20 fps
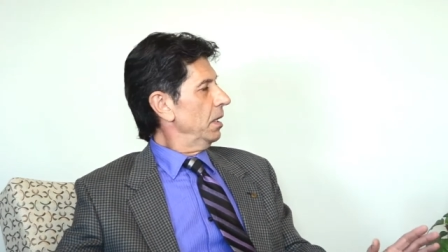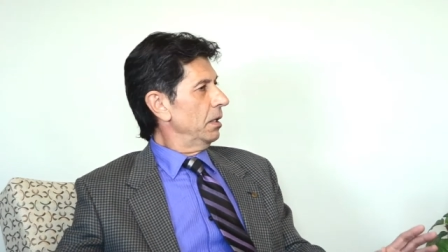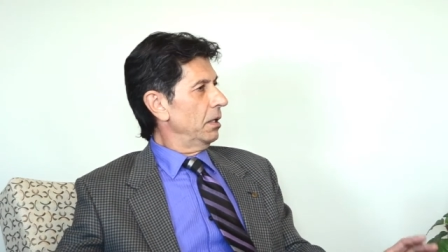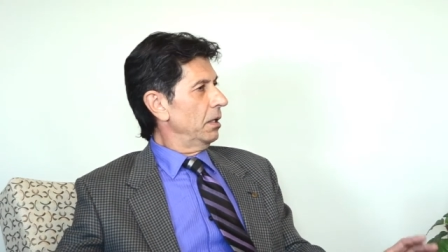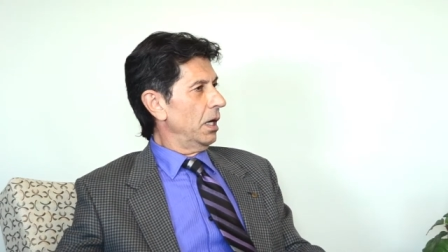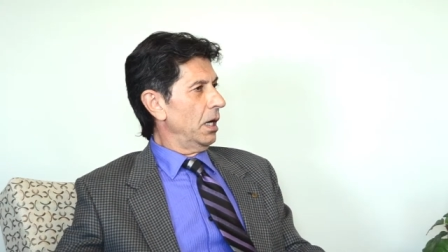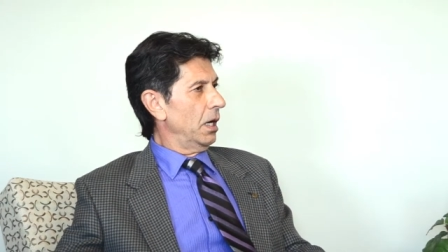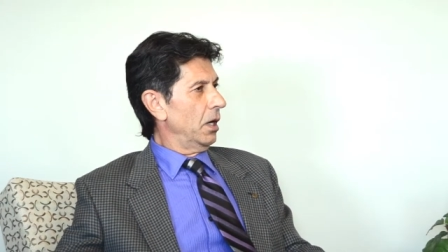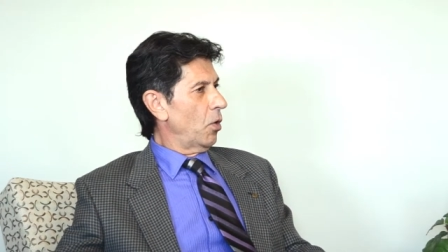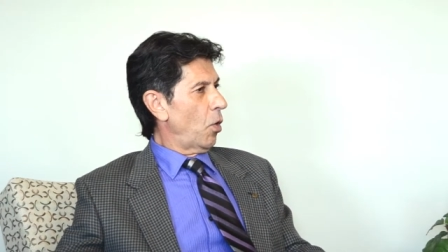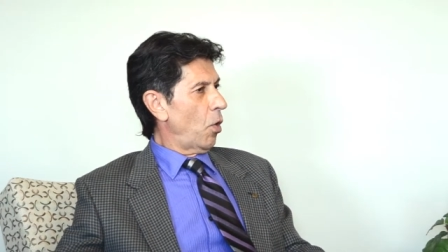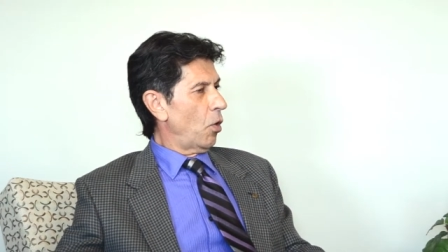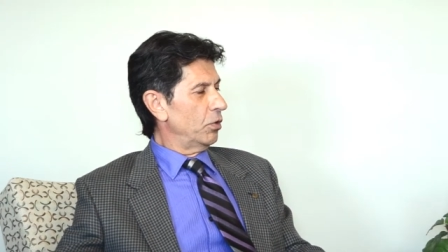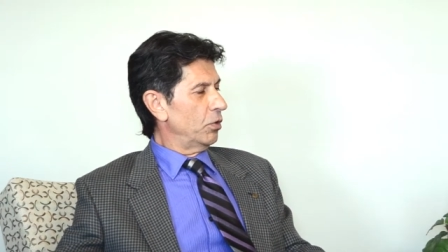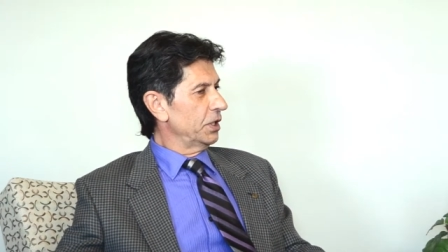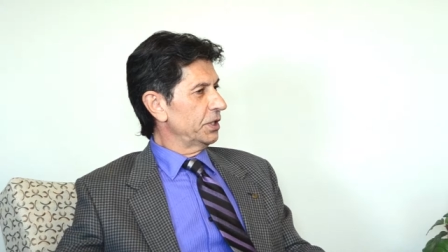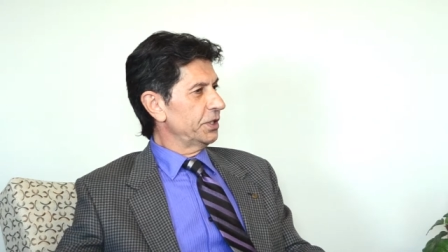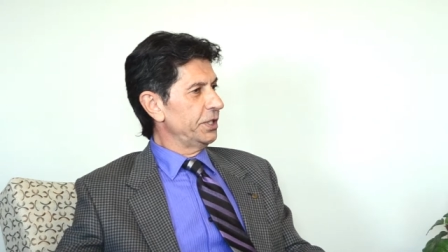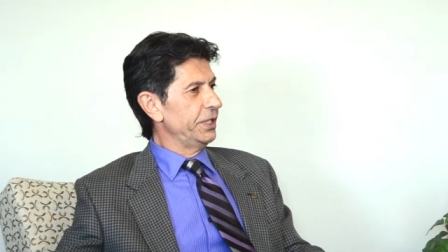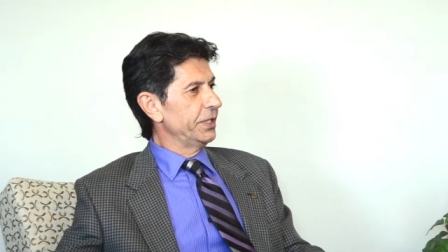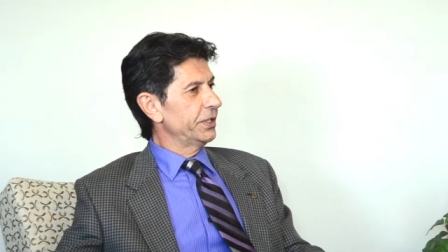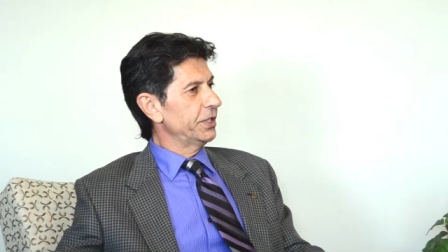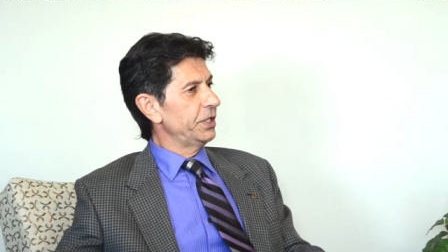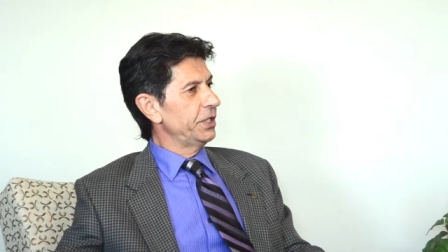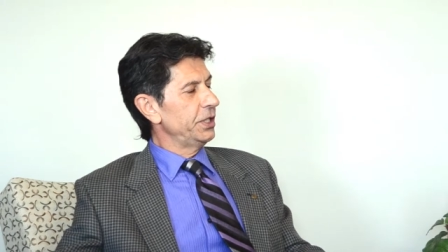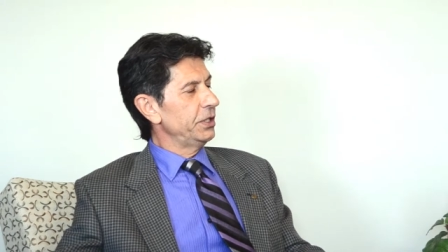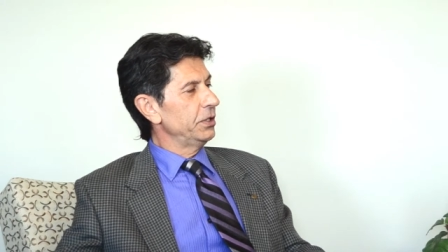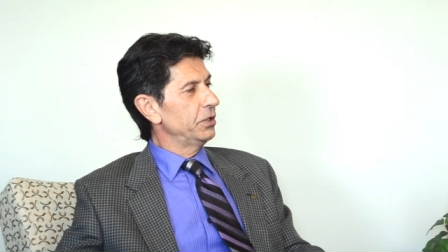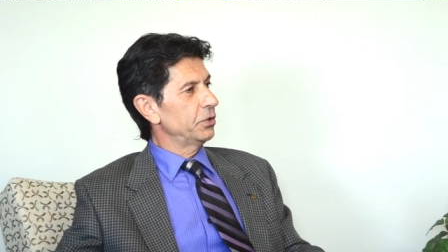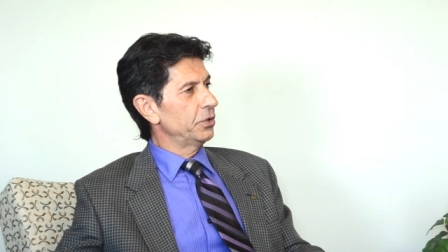uh, over
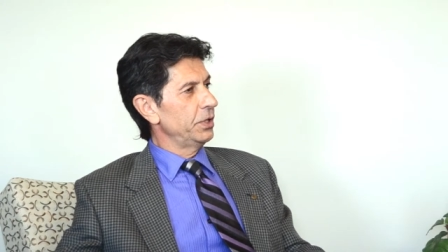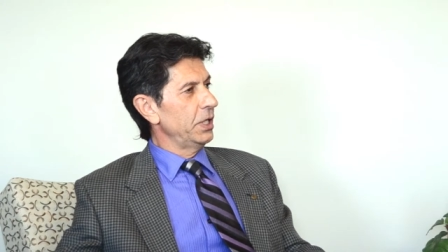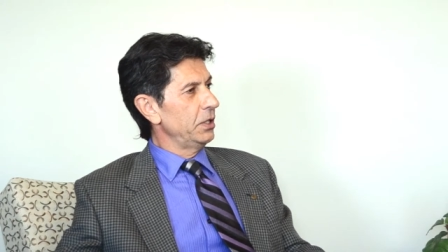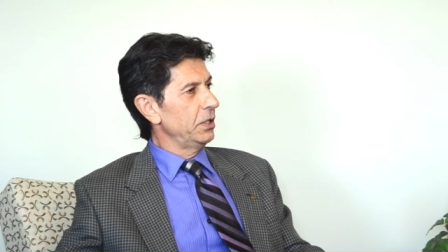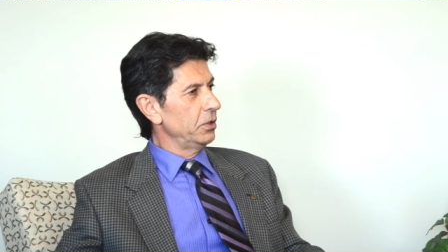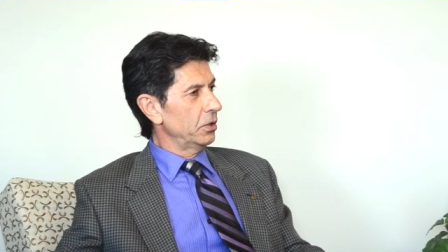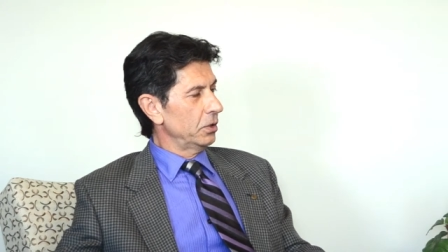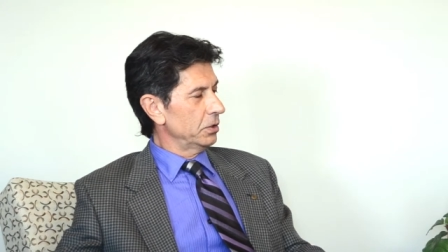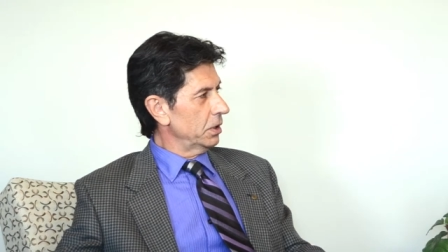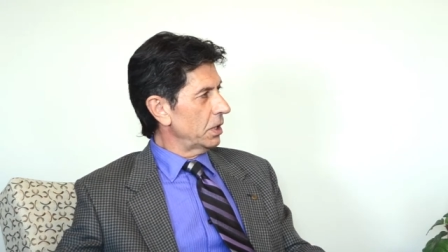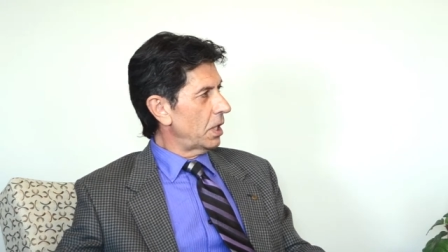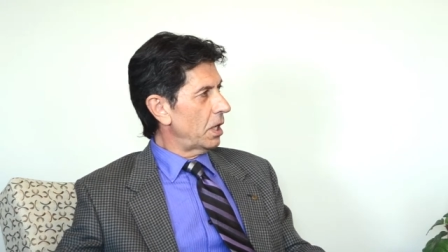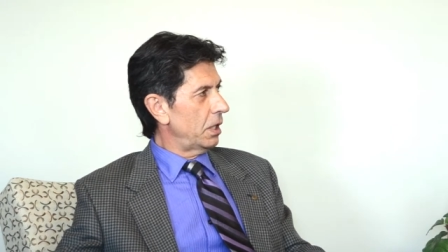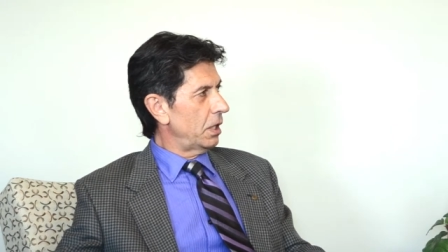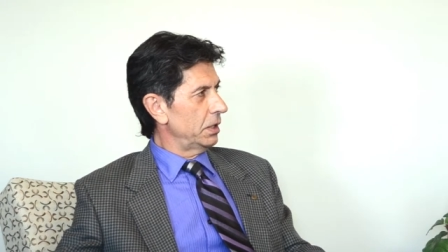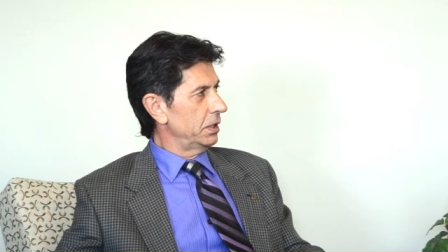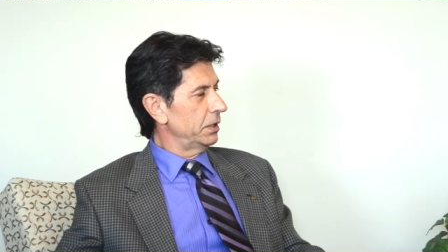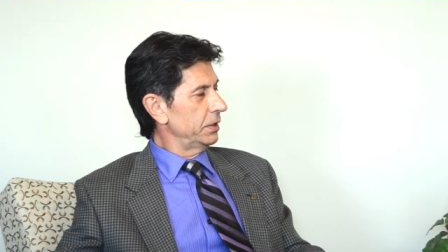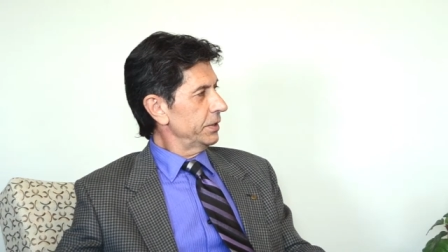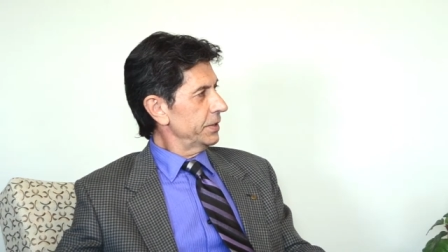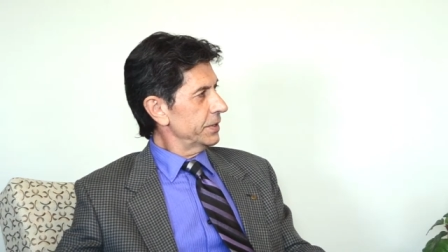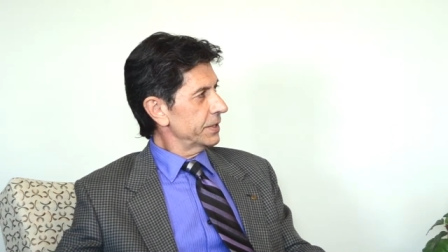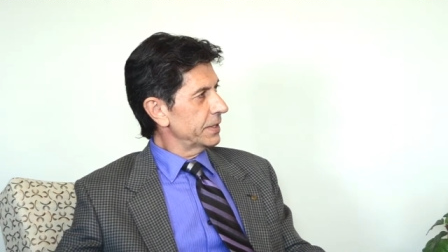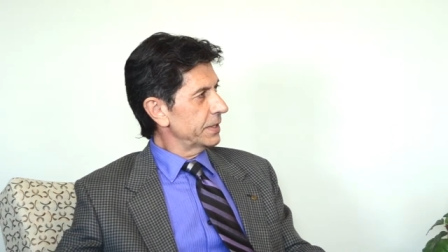13 trillion dollars,